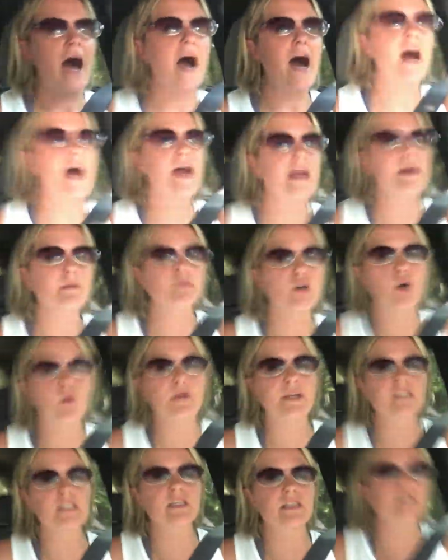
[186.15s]
I am
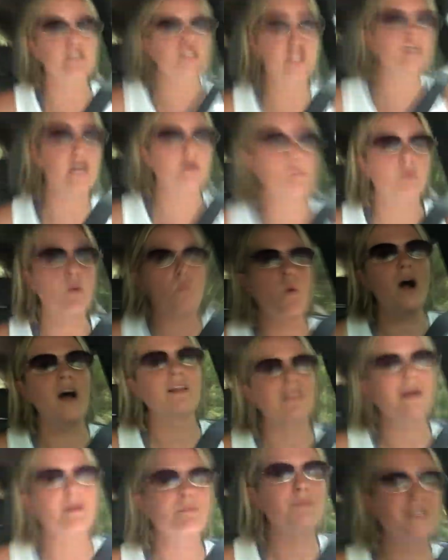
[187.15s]
going to the gym
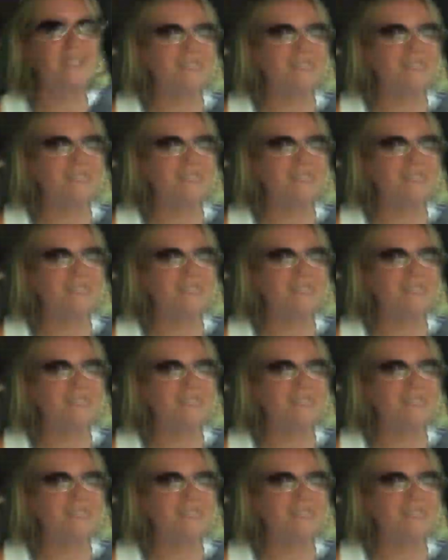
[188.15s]
while I'm